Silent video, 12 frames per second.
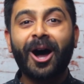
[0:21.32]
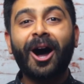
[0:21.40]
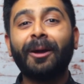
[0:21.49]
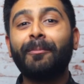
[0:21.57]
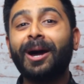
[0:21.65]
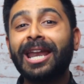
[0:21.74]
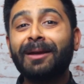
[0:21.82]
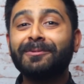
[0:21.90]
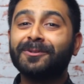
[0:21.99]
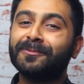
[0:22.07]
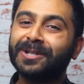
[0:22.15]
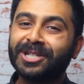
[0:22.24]
Hi, my name
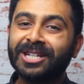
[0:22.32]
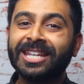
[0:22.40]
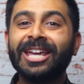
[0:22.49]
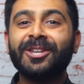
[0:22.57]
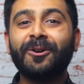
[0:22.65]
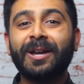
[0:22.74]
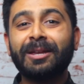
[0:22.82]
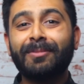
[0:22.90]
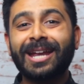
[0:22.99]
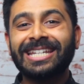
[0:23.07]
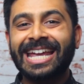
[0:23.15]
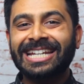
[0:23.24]
is Richie, your
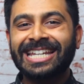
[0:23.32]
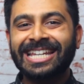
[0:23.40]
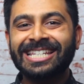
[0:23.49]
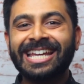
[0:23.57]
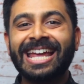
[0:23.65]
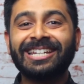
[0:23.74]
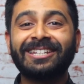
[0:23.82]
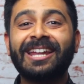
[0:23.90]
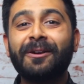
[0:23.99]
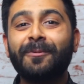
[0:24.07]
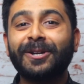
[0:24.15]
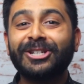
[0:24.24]
eBay tech tester, and
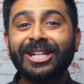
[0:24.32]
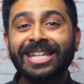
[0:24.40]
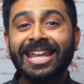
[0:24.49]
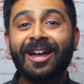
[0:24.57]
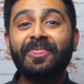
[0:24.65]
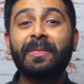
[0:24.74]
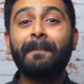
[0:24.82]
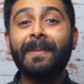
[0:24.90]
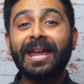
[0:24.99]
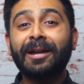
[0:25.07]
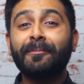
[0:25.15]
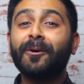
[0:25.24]
today we're checking out the
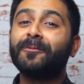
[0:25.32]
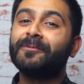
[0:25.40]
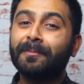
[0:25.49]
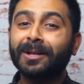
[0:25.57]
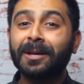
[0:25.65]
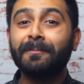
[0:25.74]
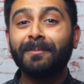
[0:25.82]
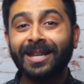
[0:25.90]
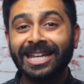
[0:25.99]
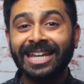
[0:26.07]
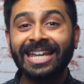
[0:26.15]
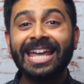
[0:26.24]
MakerBot Replicator
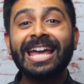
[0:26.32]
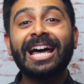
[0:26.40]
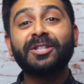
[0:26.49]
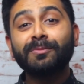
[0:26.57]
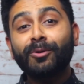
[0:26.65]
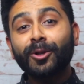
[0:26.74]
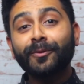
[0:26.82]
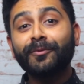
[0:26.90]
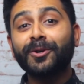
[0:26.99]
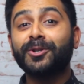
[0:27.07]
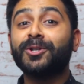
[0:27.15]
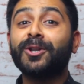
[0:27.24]
Mini, a smaller
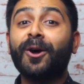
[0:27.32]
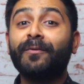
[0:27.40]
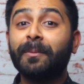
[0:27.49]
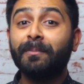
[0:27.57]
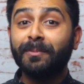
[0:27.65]
version of the